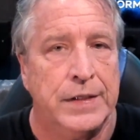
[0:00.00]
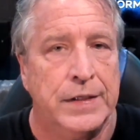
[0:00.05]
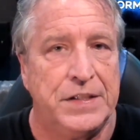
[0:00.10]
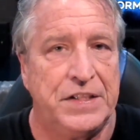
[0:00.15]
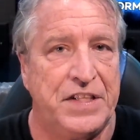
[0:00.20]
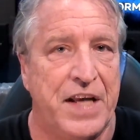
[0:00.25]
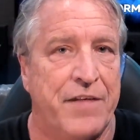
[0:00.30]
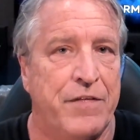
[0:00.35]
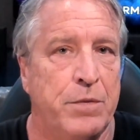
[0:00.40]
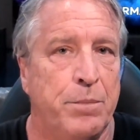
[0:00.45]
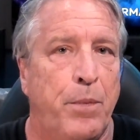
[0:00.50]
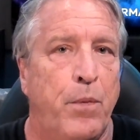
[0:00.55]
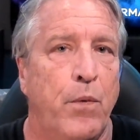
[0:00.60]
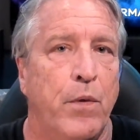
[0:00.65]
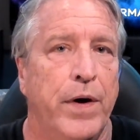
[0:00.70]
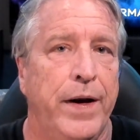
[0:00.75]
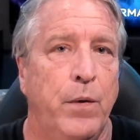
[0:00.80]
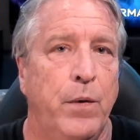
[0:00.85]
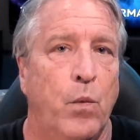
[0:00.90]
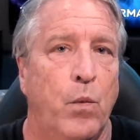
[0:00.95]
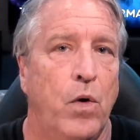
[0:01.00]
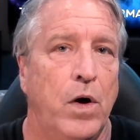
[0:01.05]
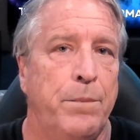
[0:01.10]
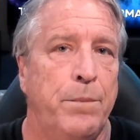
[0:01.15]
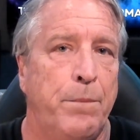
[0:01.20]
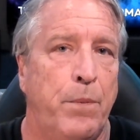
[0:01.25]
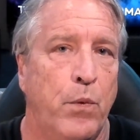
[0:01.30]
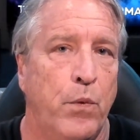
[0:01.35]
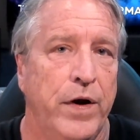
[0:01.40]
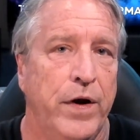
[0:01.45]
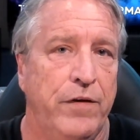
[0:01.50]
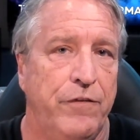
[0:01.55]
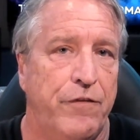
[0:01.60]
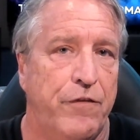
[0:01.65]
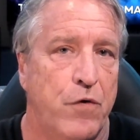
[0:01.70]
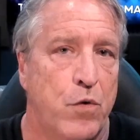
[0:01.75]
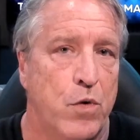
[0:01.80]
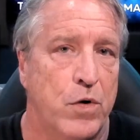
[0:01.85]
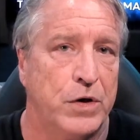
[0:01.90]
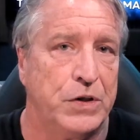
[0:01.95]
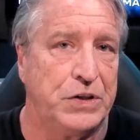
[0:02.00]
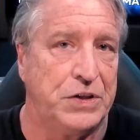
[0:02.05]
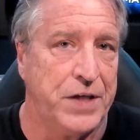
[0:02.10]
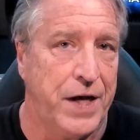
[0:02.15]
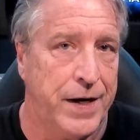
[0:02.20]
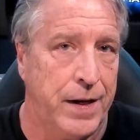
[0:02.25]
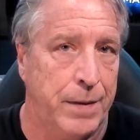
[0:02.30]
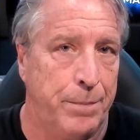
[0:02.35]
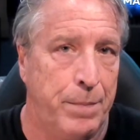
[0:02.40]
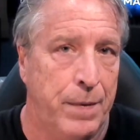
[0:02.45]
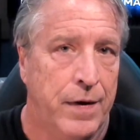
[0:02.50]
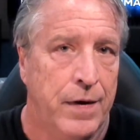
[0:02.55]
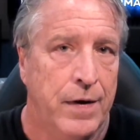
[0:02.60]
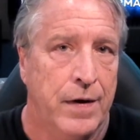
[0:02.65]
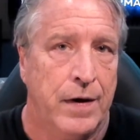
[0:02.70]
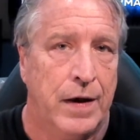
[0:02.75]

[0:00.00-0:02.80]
7.1.4 setup